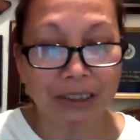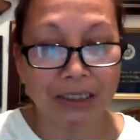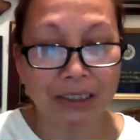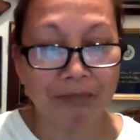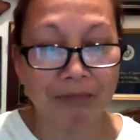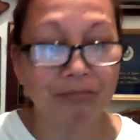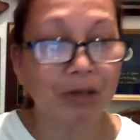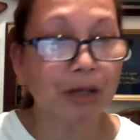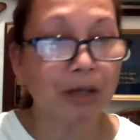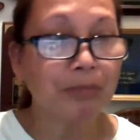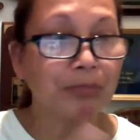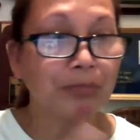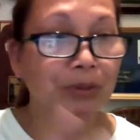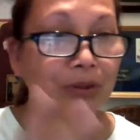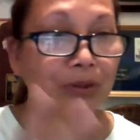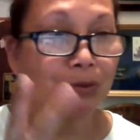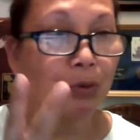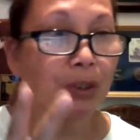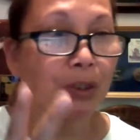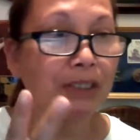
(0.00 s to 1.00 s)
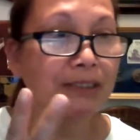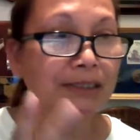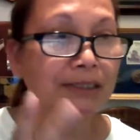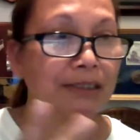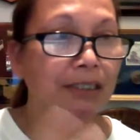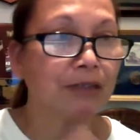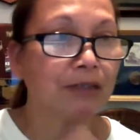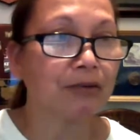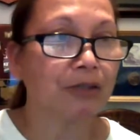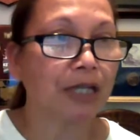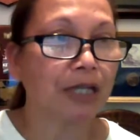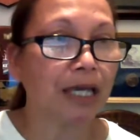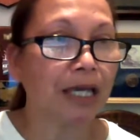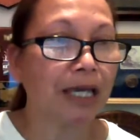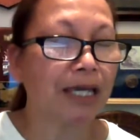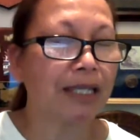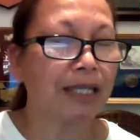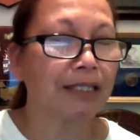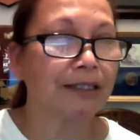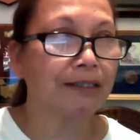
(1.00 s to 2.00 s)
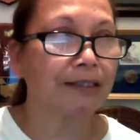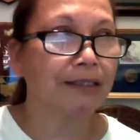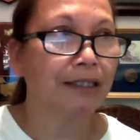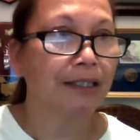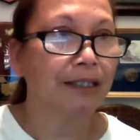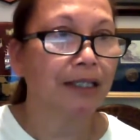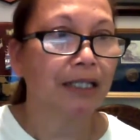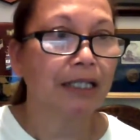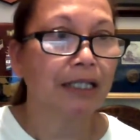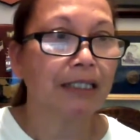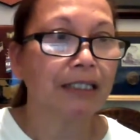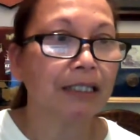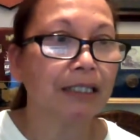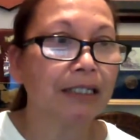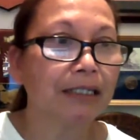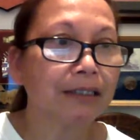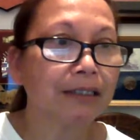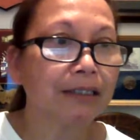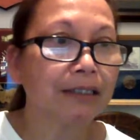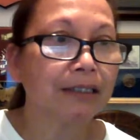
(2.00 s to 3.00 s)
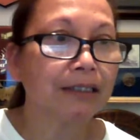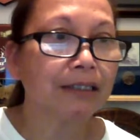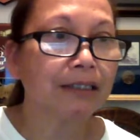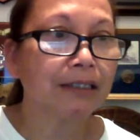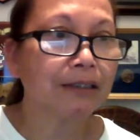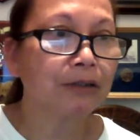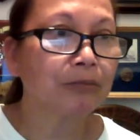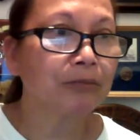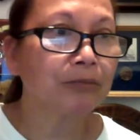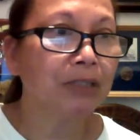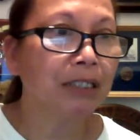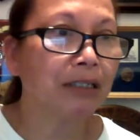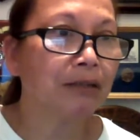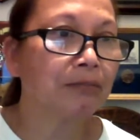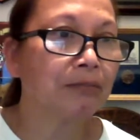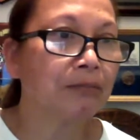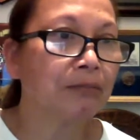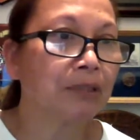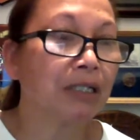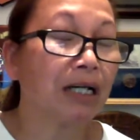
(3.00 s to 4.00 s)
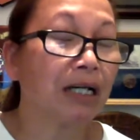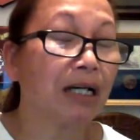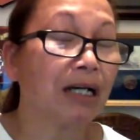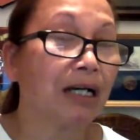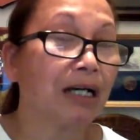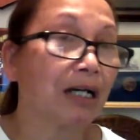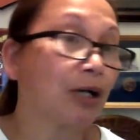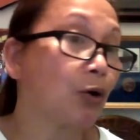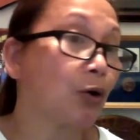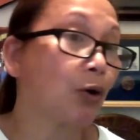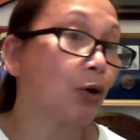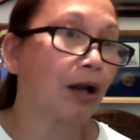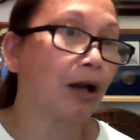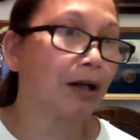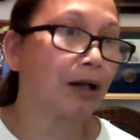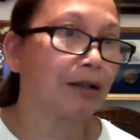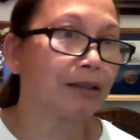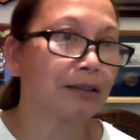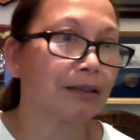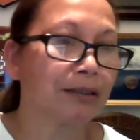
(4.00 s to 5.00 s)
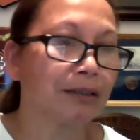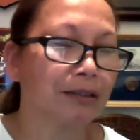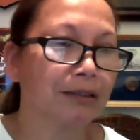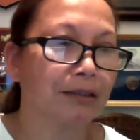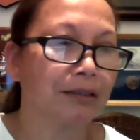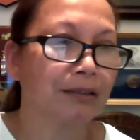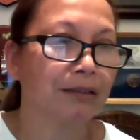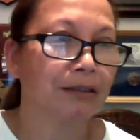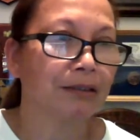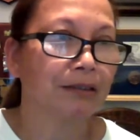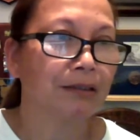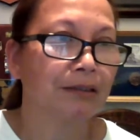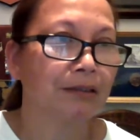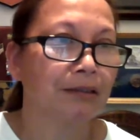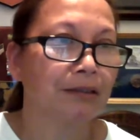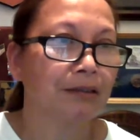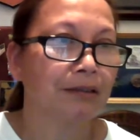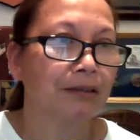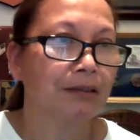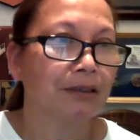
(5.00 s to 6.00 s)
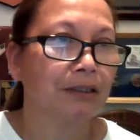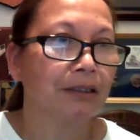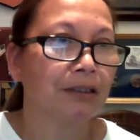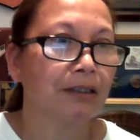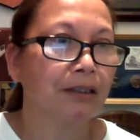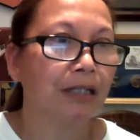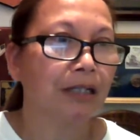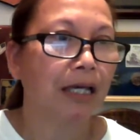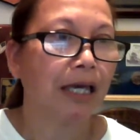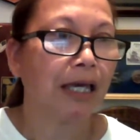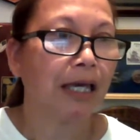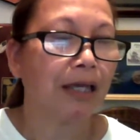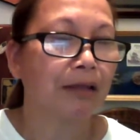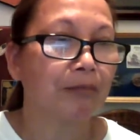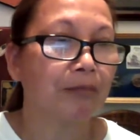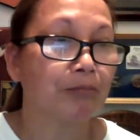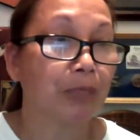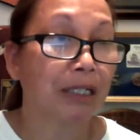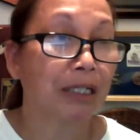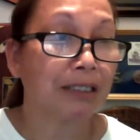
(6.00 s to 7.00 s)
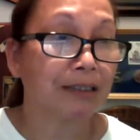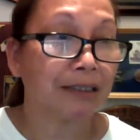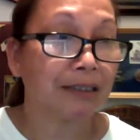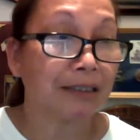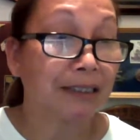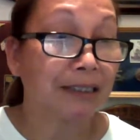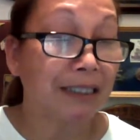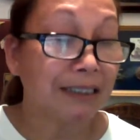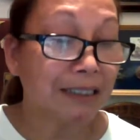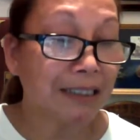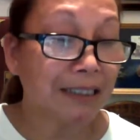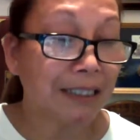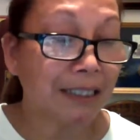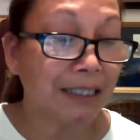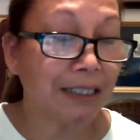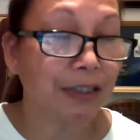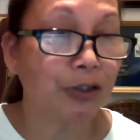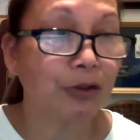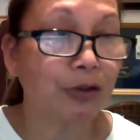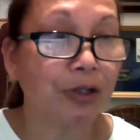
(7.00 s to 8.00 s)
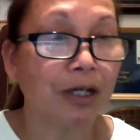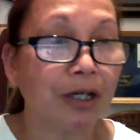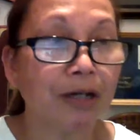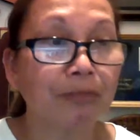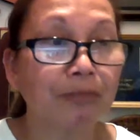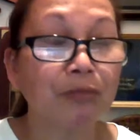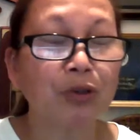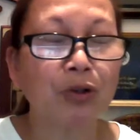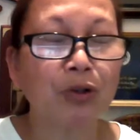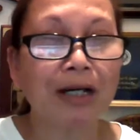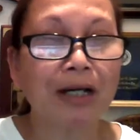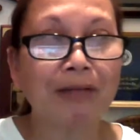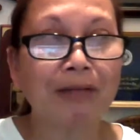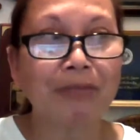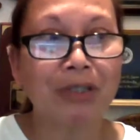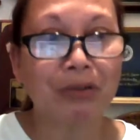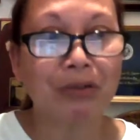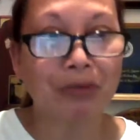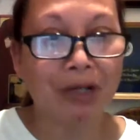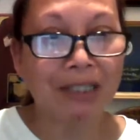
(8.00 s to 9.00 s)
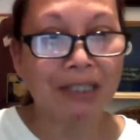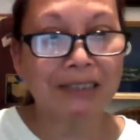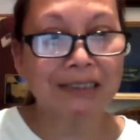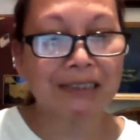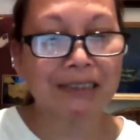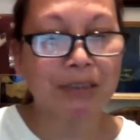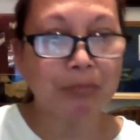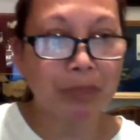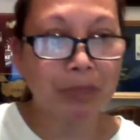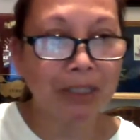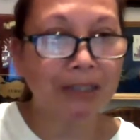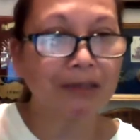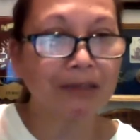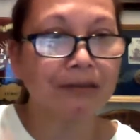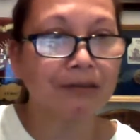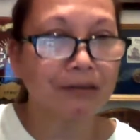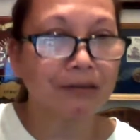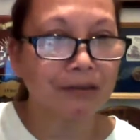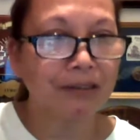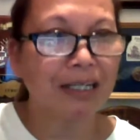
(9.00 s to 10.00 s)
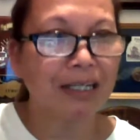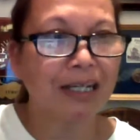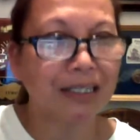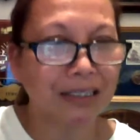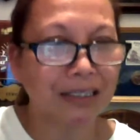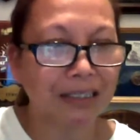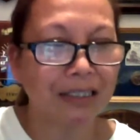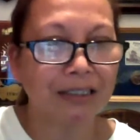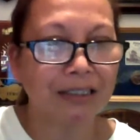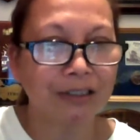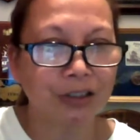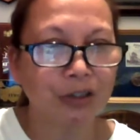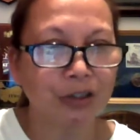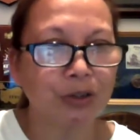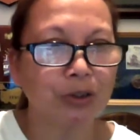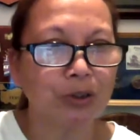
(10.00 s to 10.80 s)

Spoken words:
the carpet twice now, and none of them got cracked. And but then again, you have to have the right cement. Again,